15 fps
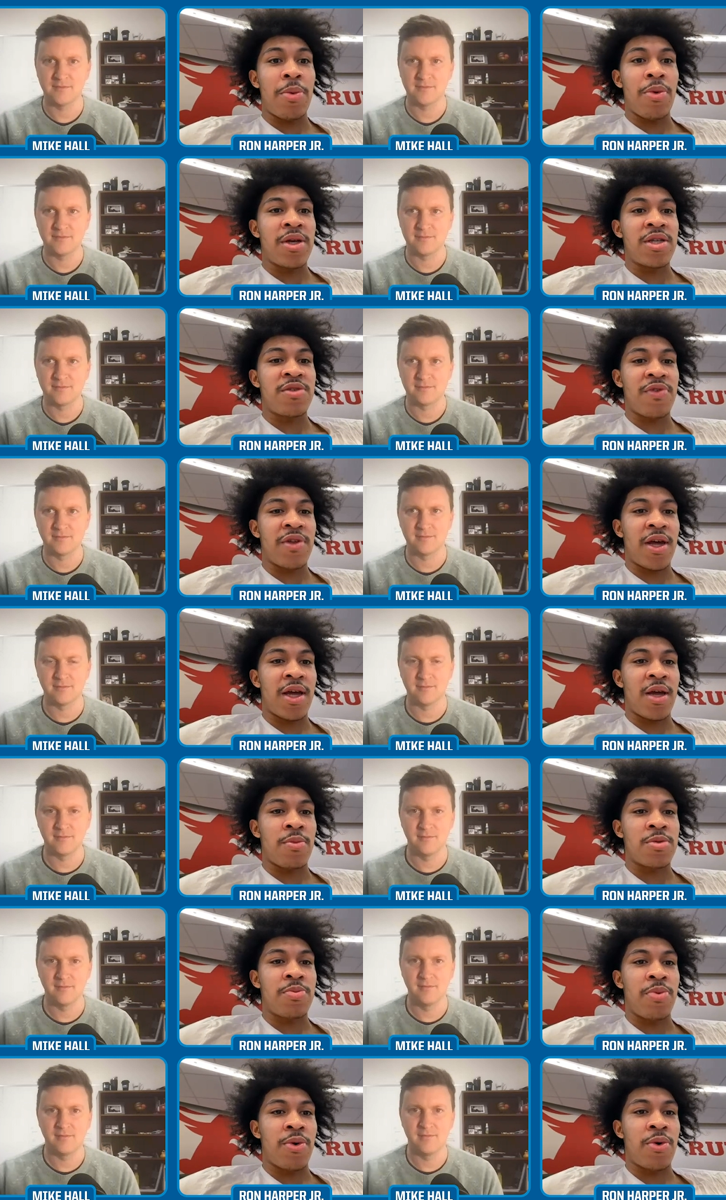Speaker 1: preparation for that
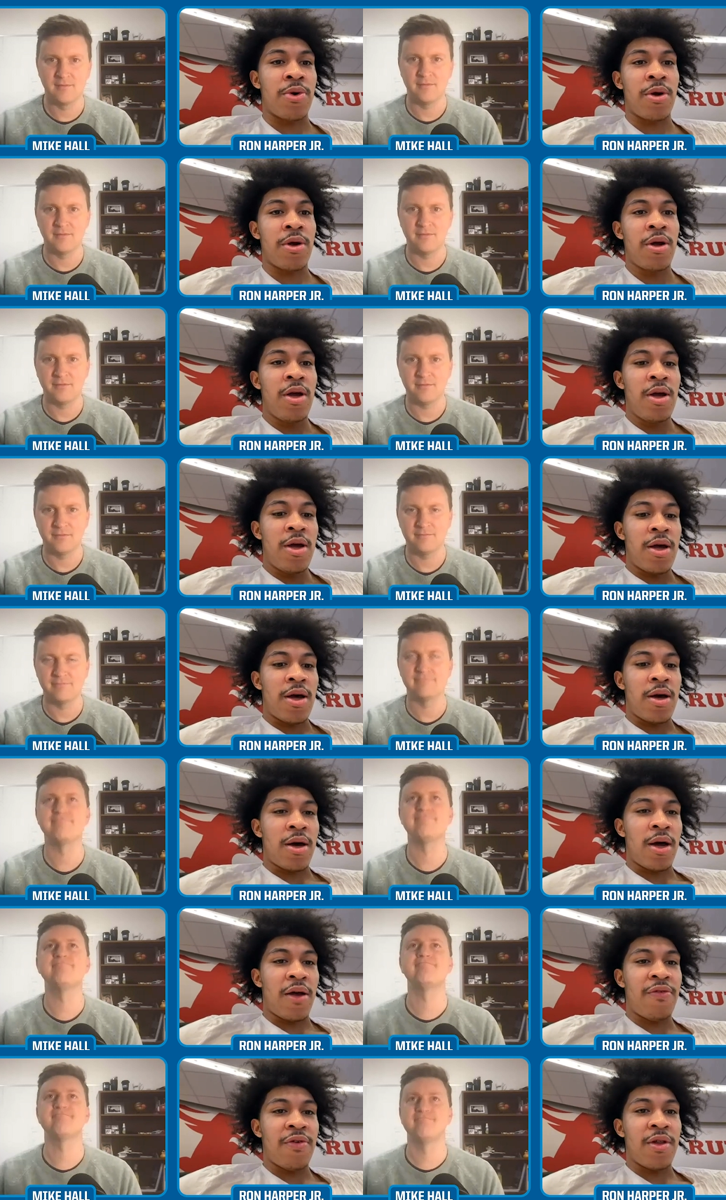game was poor.
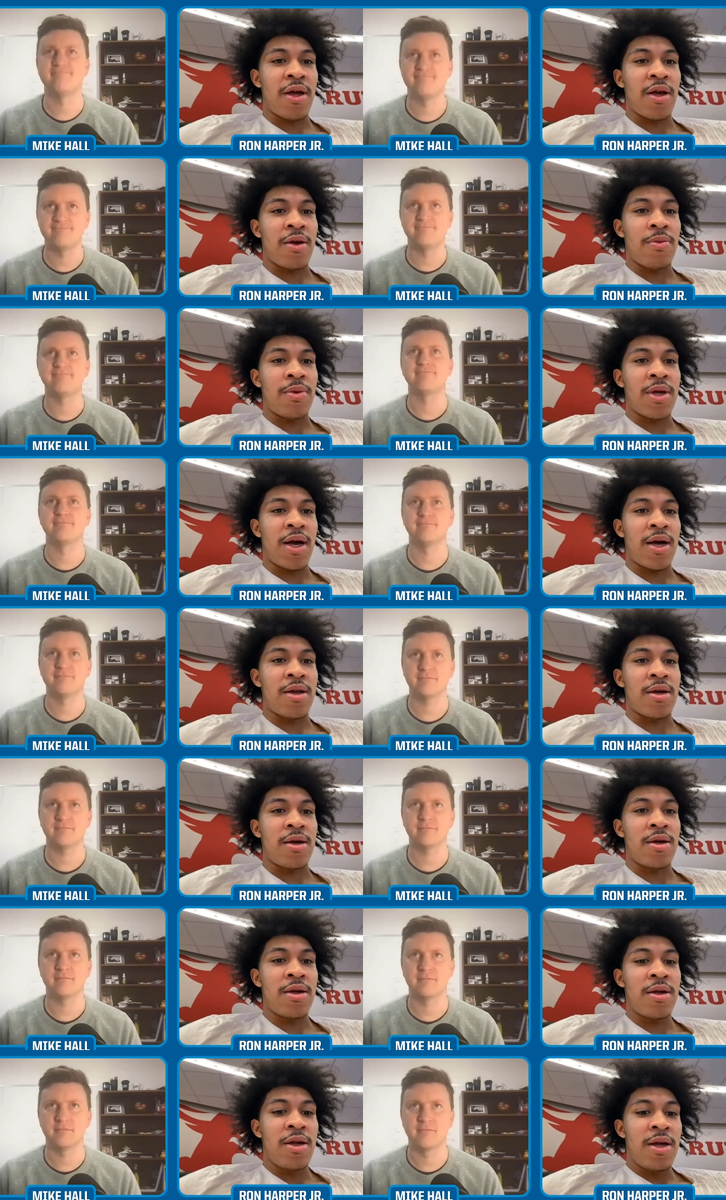Uh, I feel like we
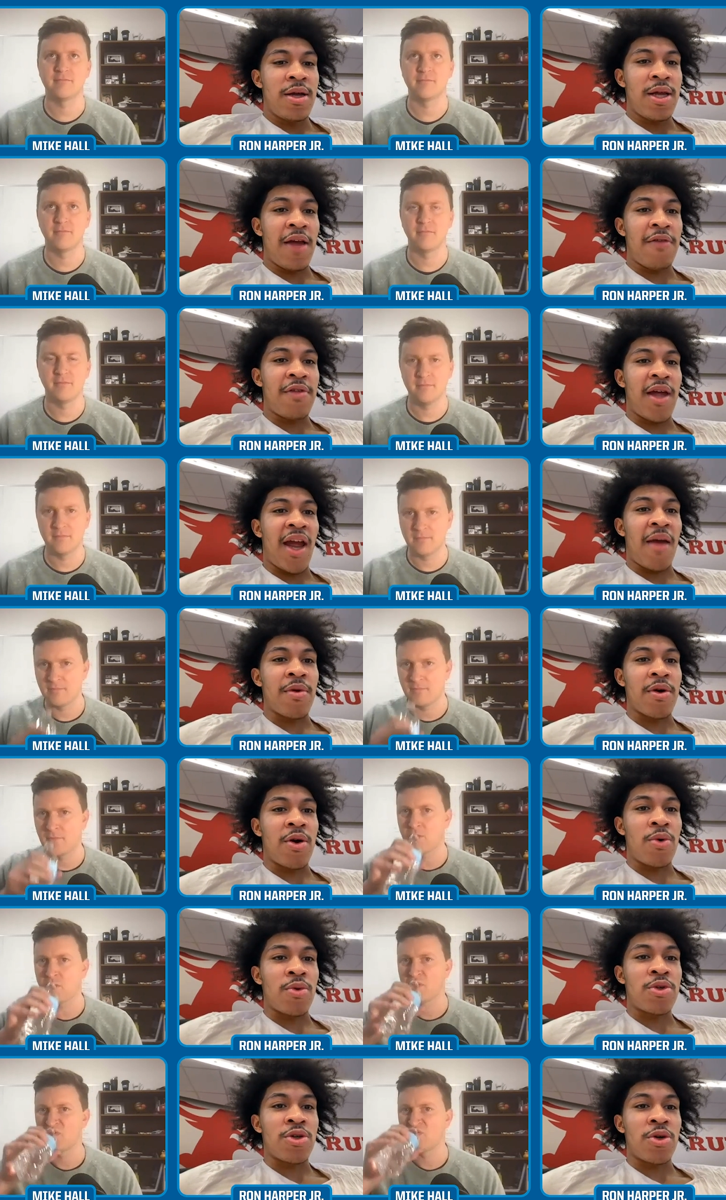kind of gave the game
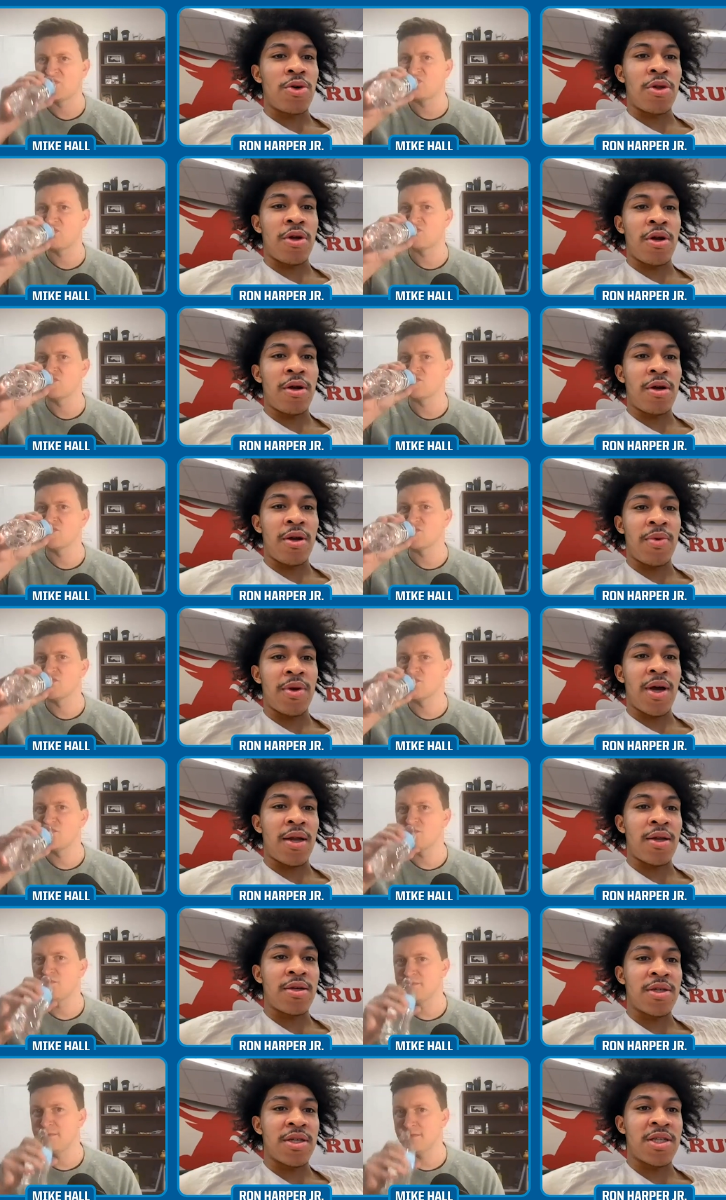the cold shoulder, and we
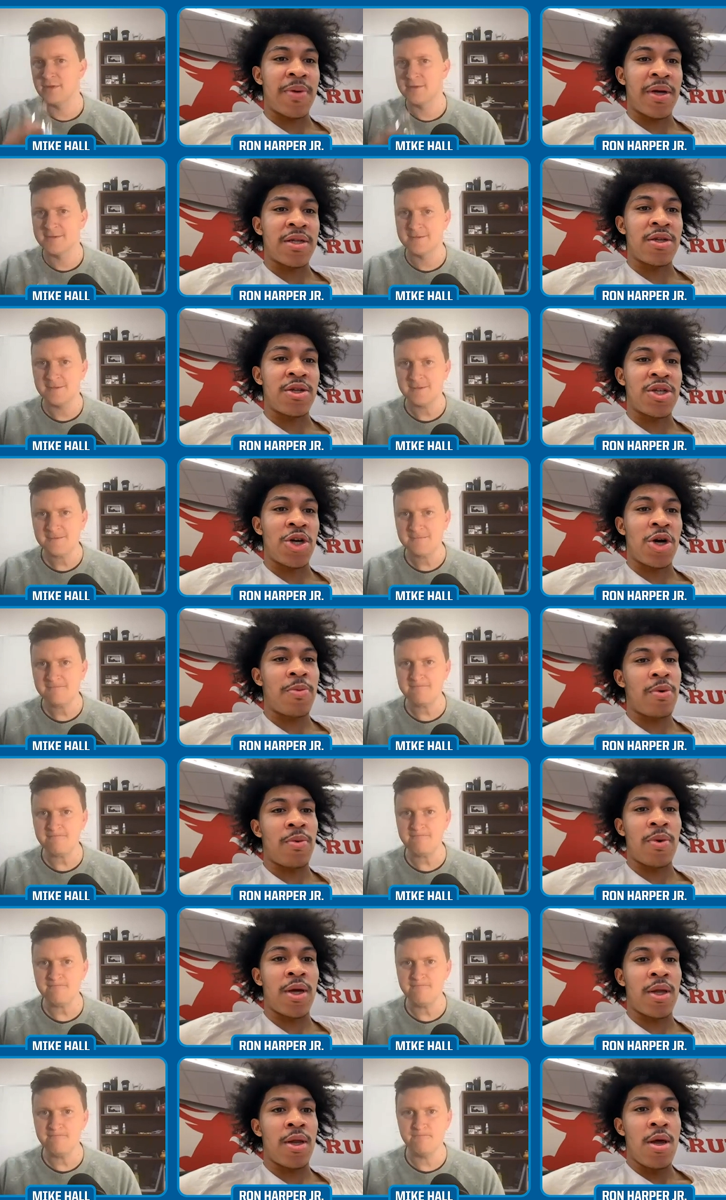kind of just expected to show
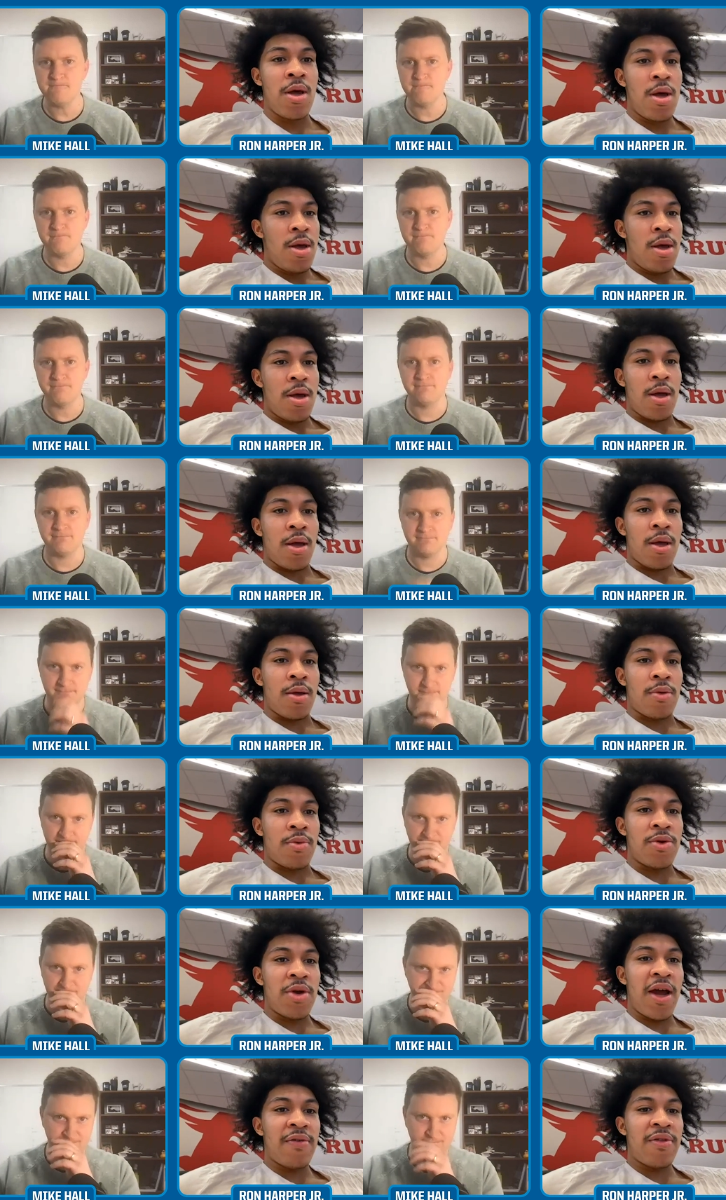up and win.
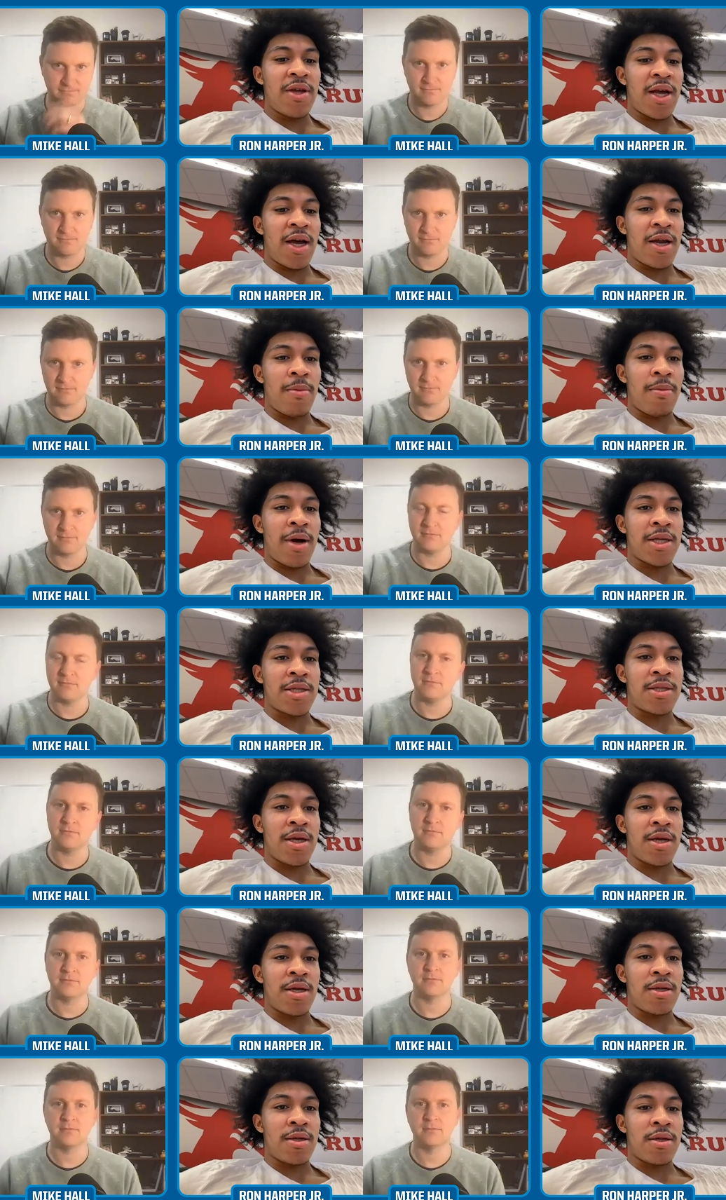And when you have that kind of
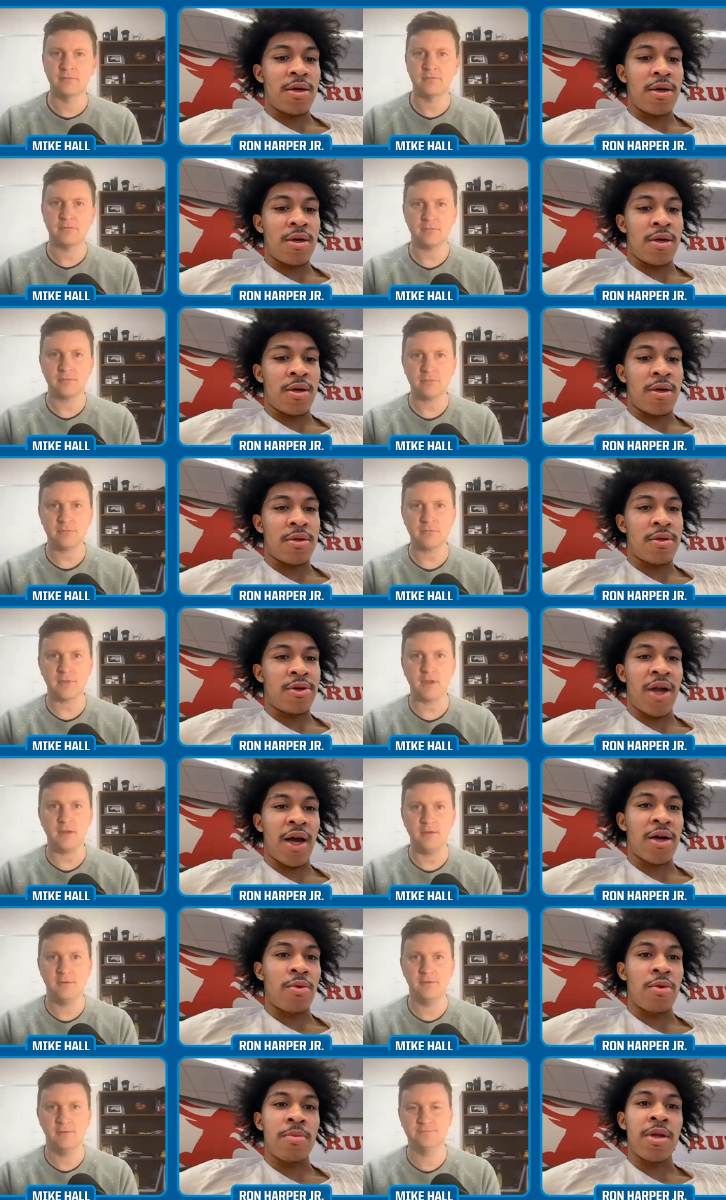mindset, uh,
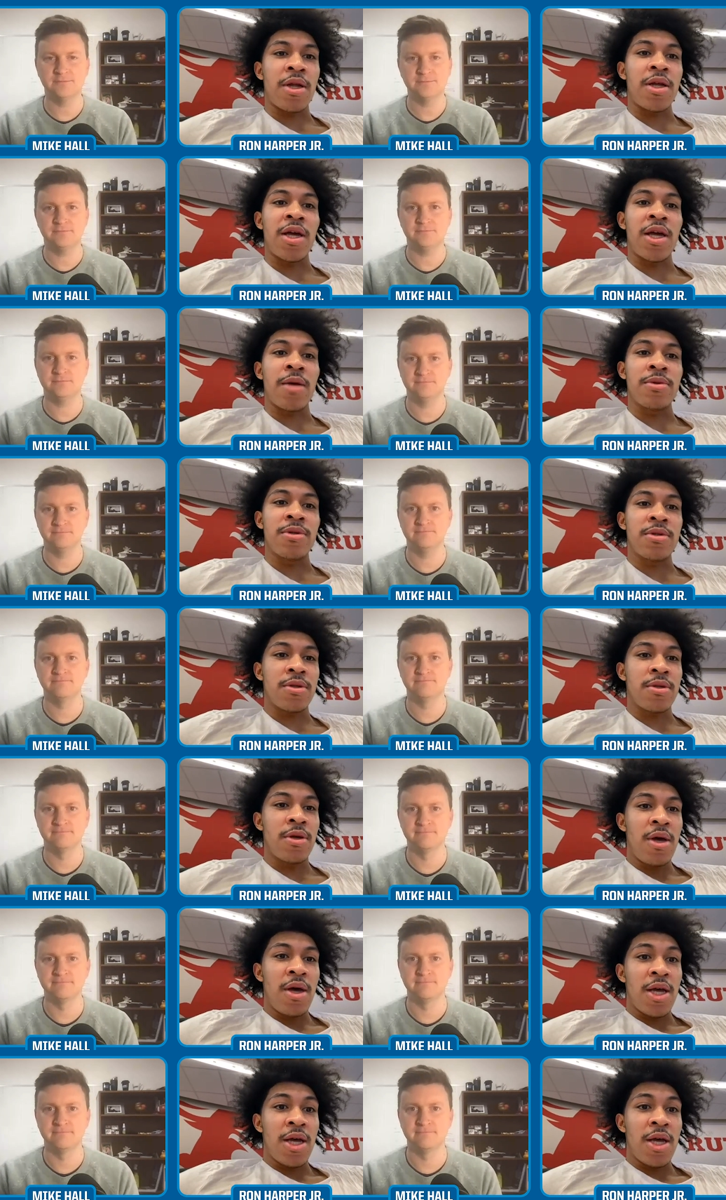you're not going to win many games,